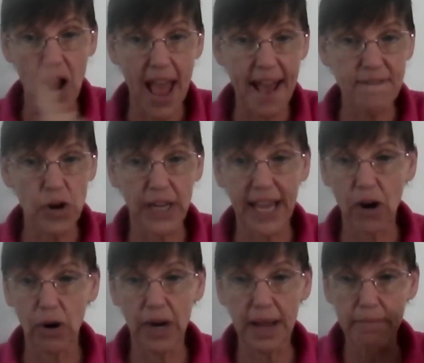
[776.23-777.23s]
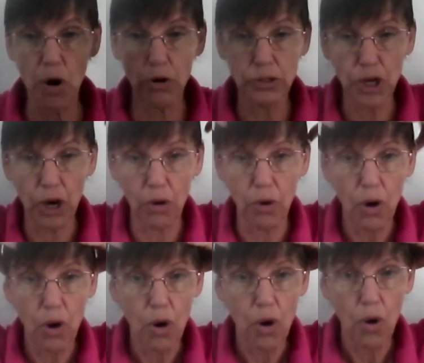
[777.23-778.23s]
ever get on a moto
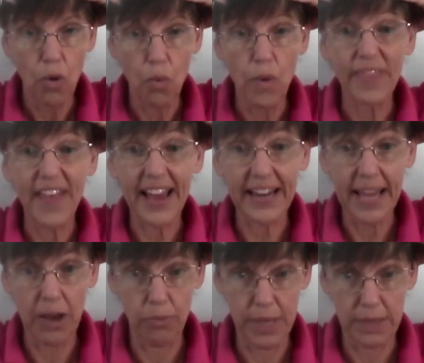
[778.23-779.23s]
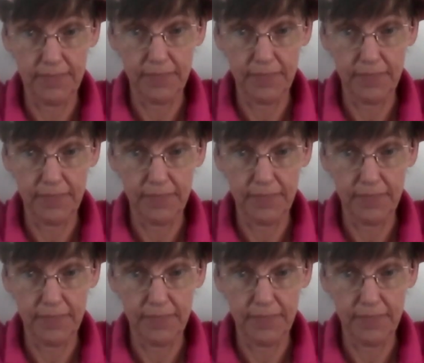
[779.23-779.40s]
without a helmet.